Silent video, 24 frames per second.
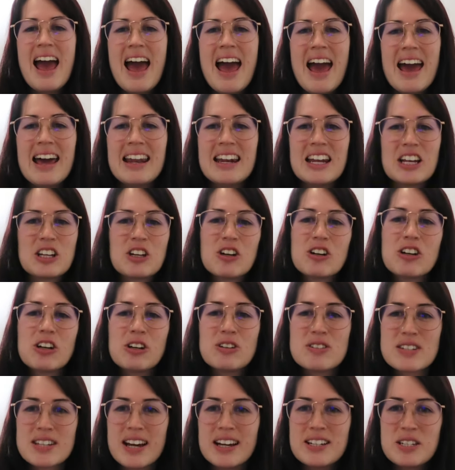And Good
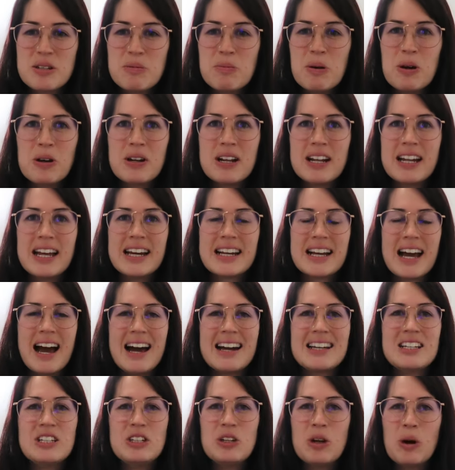Girl's Guide to Murder, like,
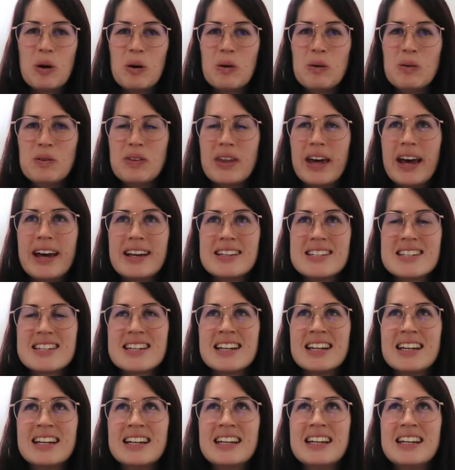I know that